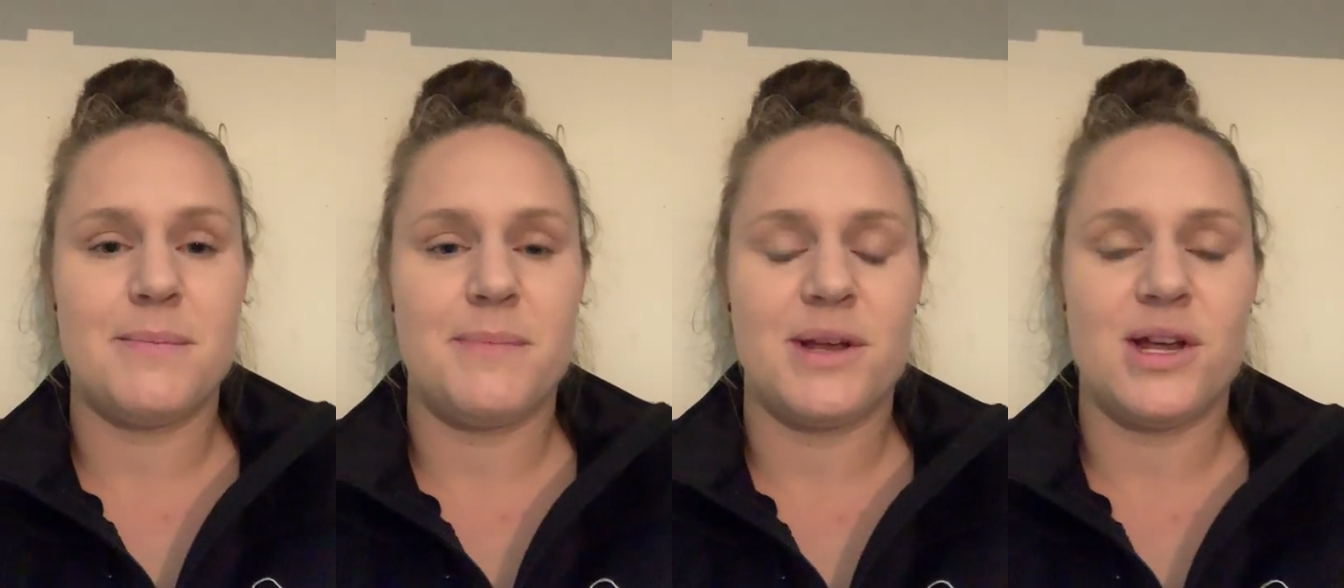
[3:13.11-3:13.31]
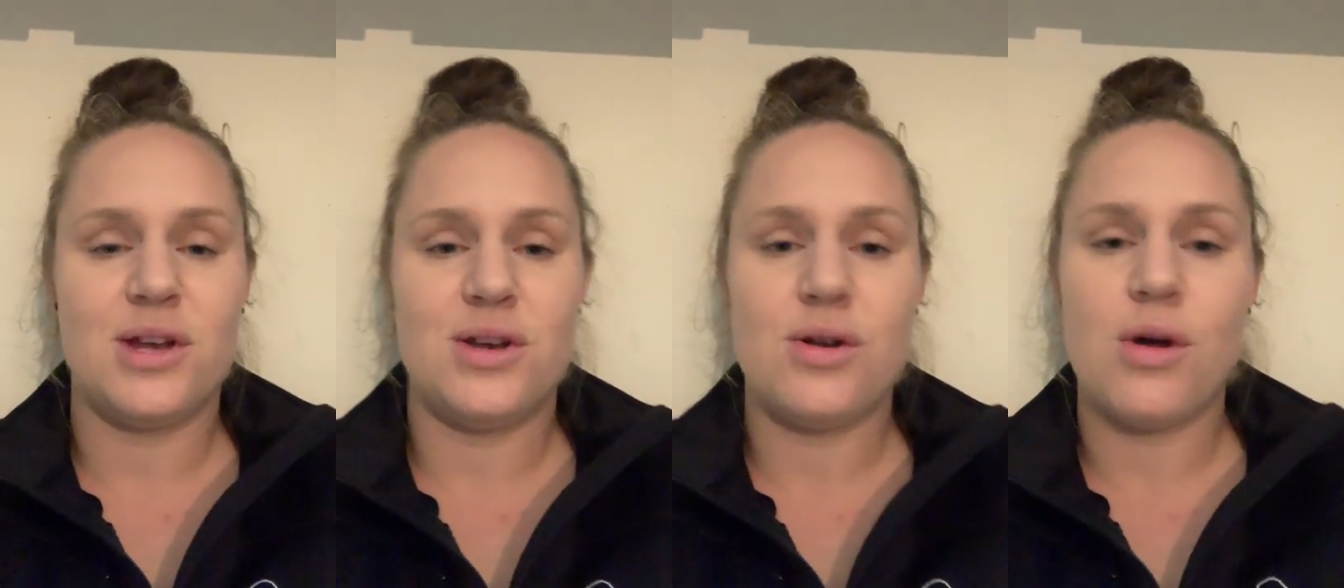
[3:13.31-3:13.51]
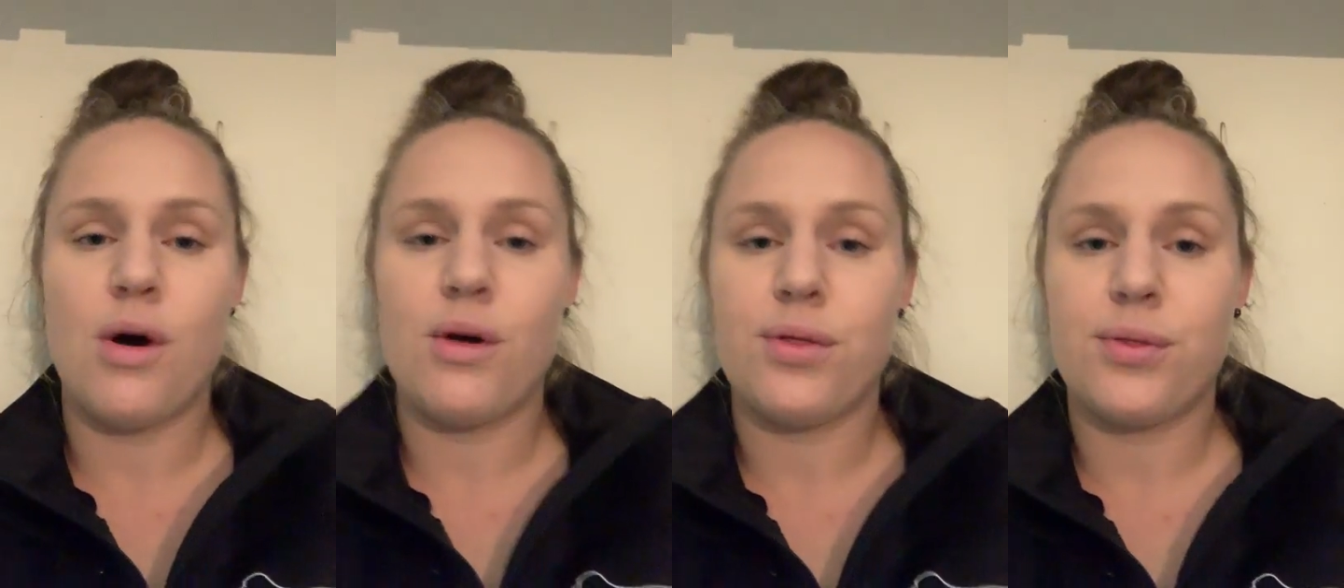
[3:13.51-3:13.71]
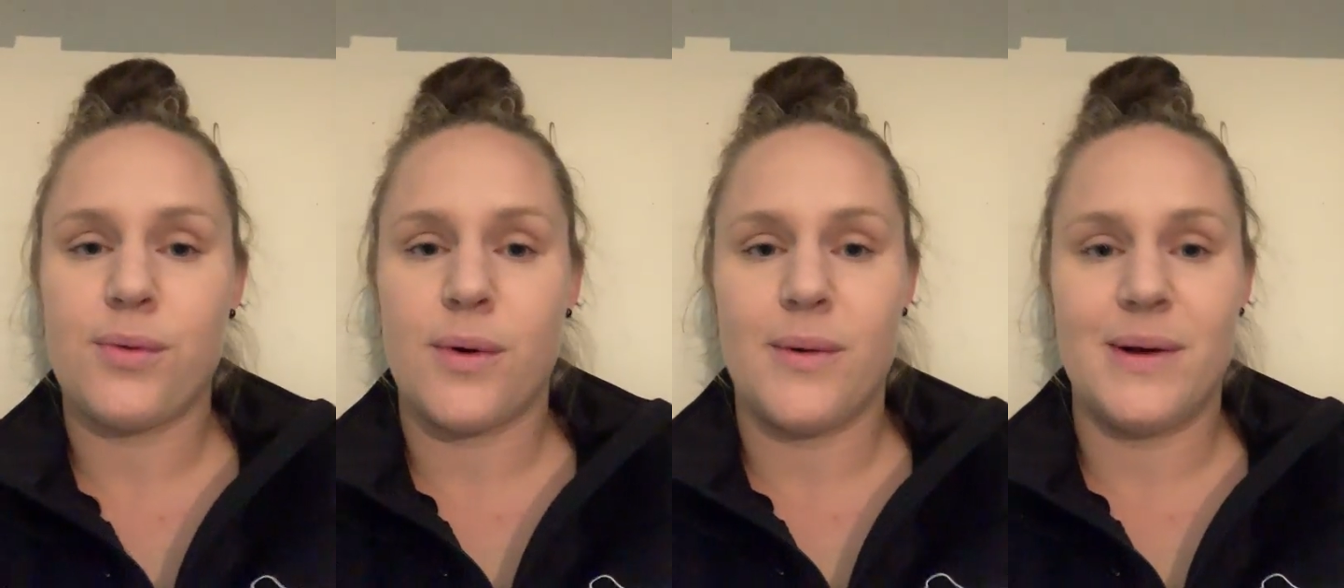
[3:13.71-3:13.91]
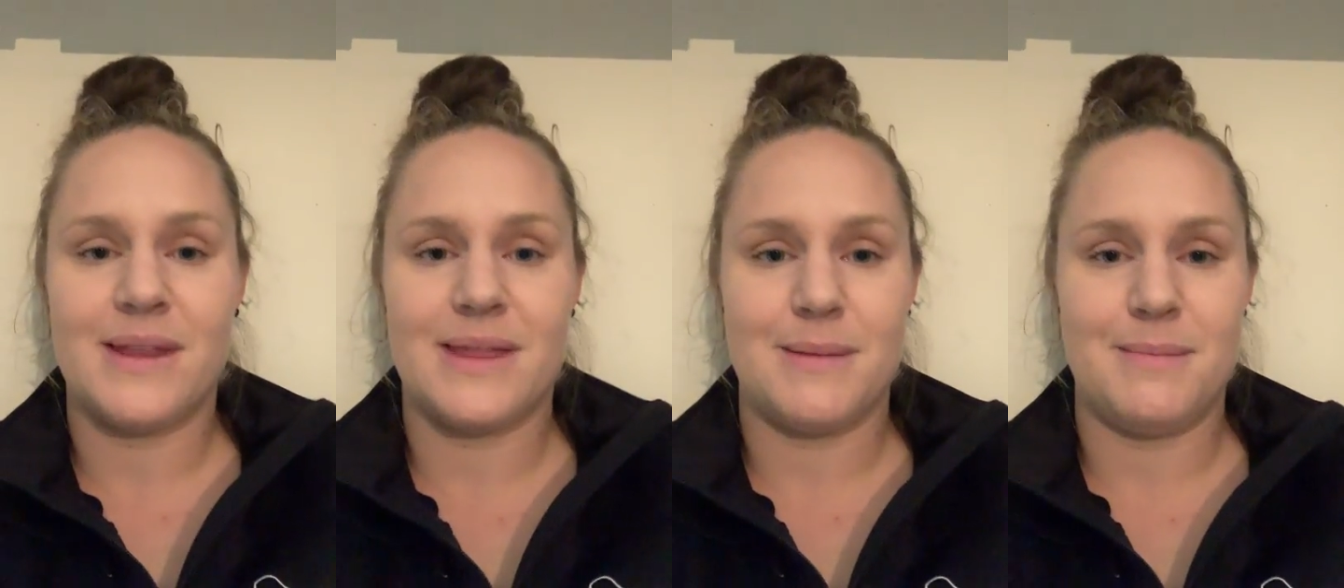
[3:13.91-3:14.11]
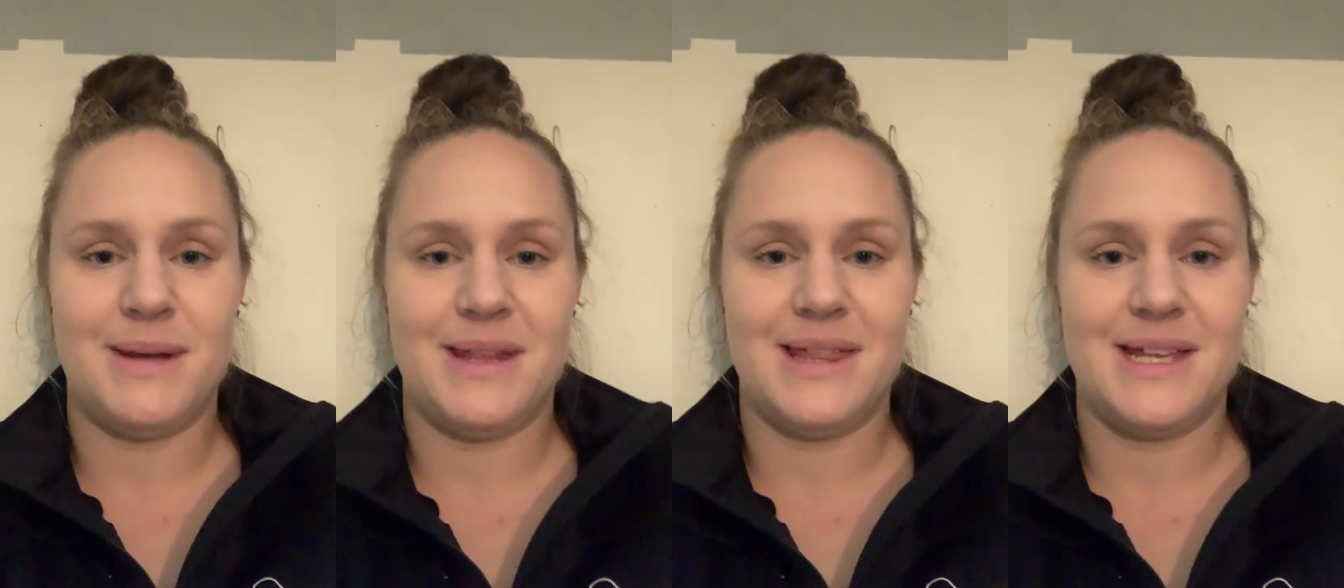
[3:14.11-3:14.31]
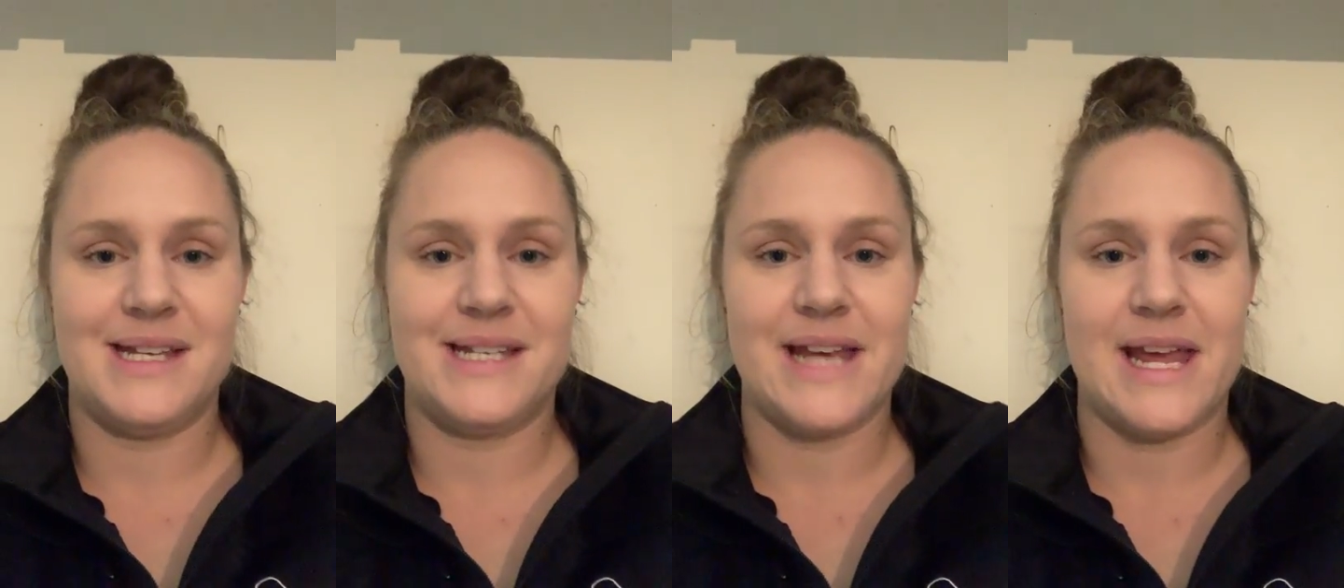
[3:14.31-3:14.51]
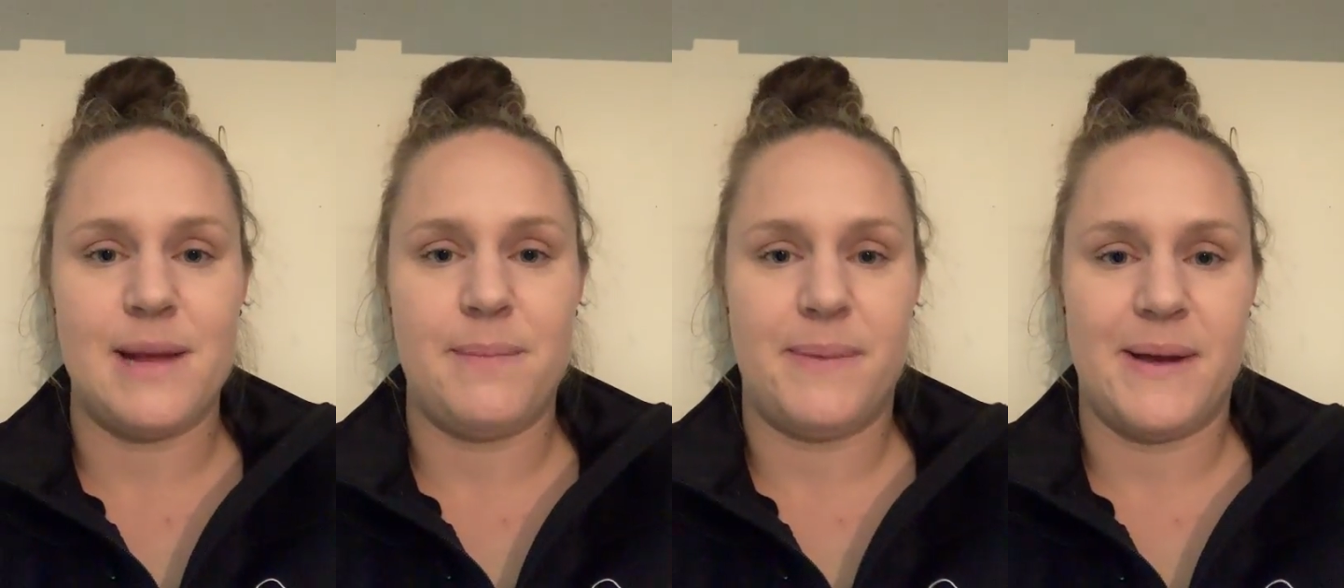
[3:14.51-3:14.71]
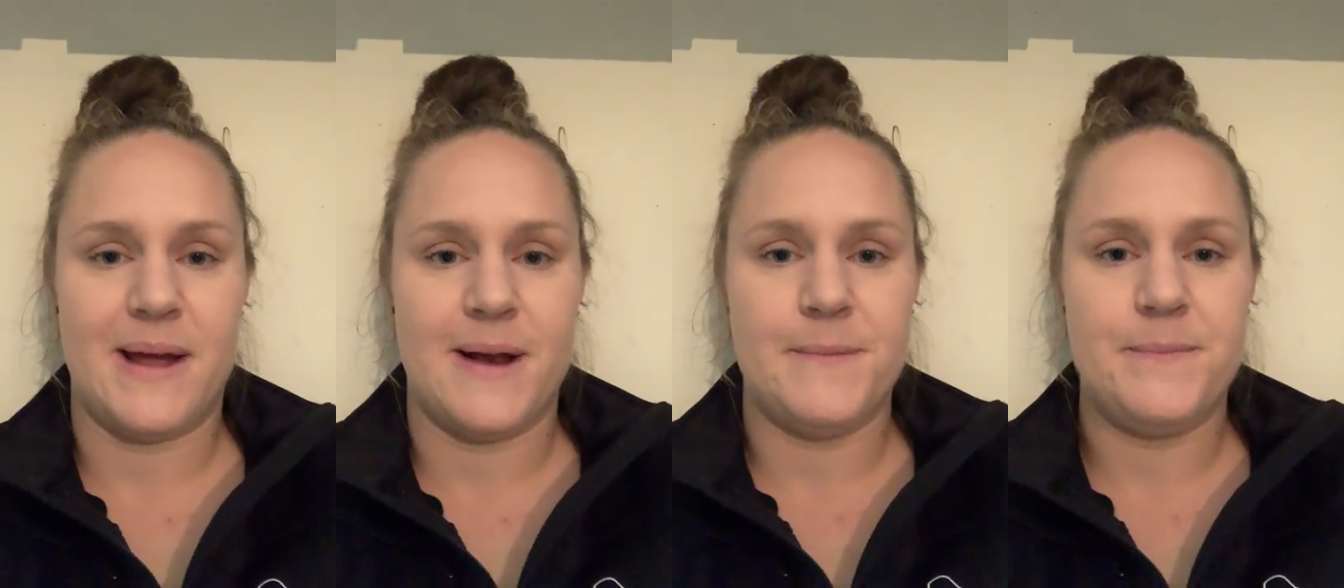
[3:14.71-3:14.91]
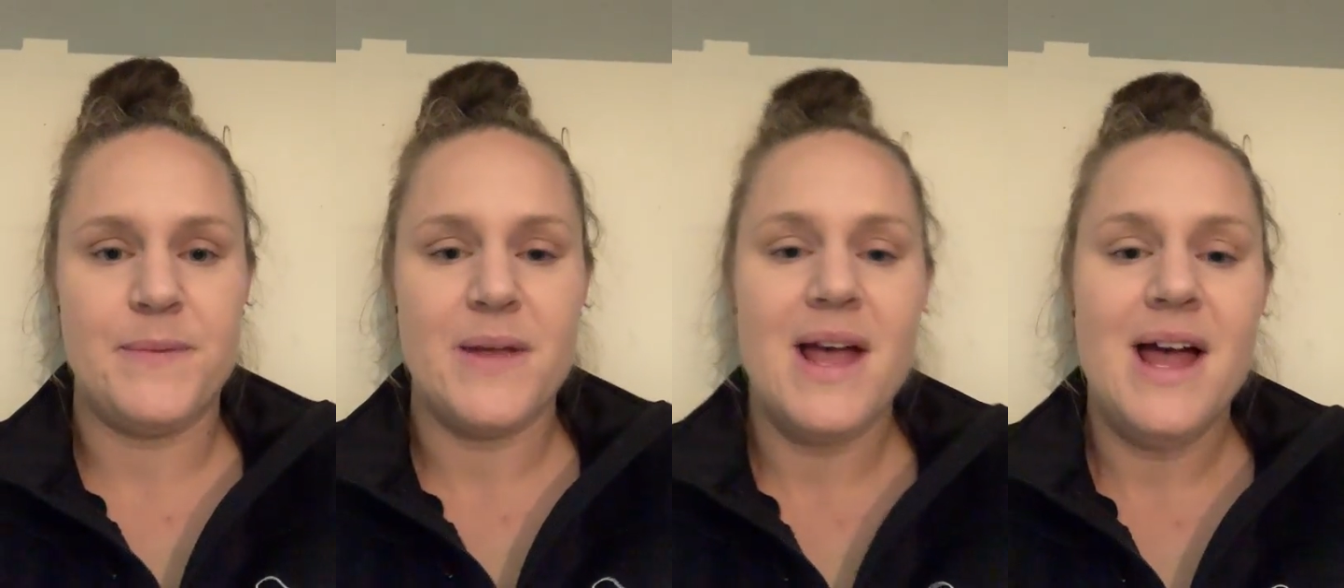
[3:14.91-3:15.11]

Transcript: but you're not throwing them in the deep end.